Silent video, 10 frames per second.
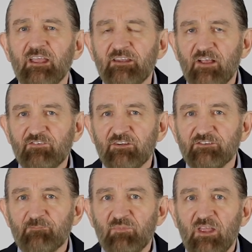In
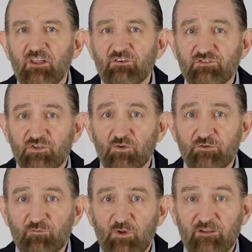essence,
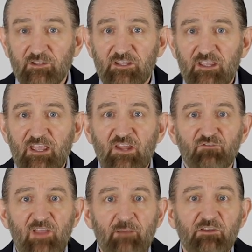children friendly
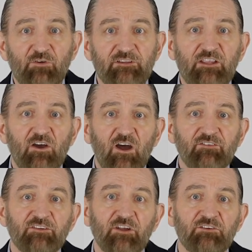and family friendly
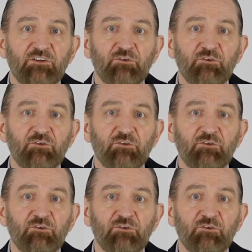content on